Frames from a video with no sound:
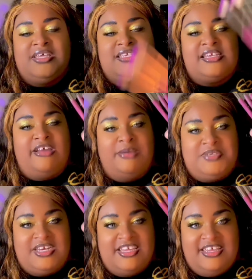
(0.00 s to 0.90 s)
and
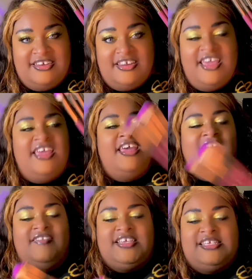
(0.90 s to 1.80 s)
opted in,
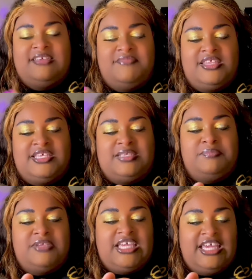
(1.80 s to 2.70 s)
and they sent me this
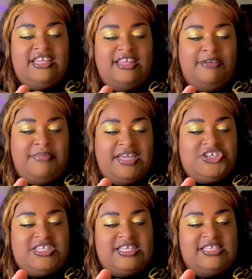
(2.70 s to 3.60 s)
kit that
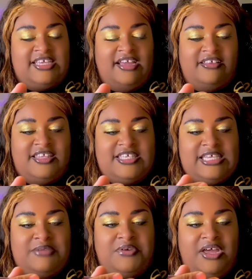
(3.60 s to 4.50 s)
matches exactly the
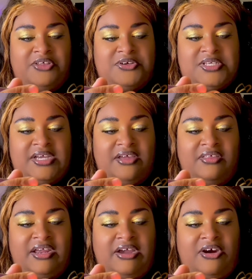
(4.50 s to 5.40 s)
same color style
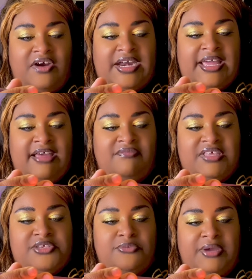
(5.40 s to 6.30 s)
that I already have.
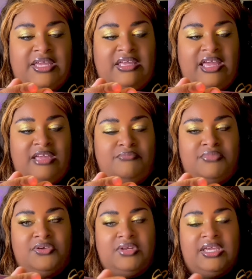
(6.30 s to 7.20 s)
These are by Game
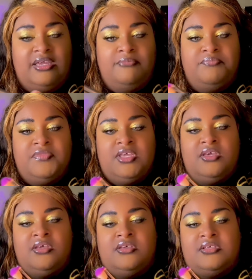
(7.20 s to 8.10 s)
Beauty.
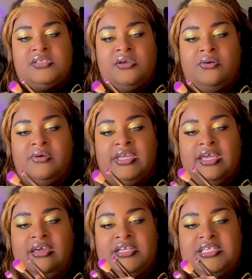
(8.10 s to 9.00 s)
So
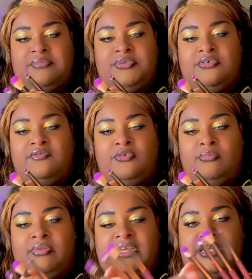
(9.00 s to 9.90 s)
again, it's a beautiful
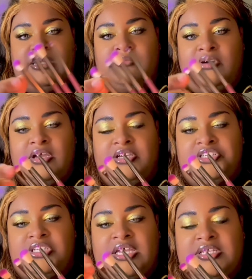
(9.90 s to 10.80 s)
blending
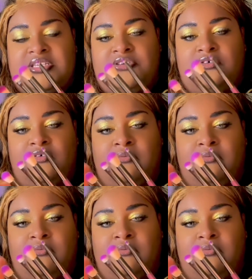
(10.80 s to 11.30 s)
brush. I got 2